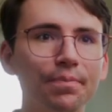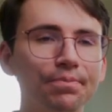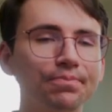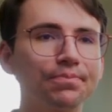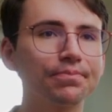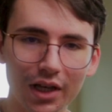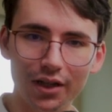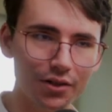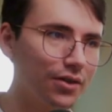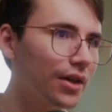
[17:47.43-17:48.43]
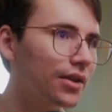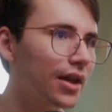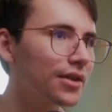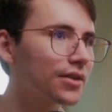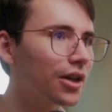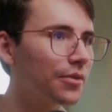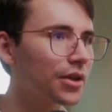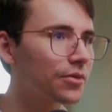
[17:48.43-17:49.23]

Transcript: it. And just like last time,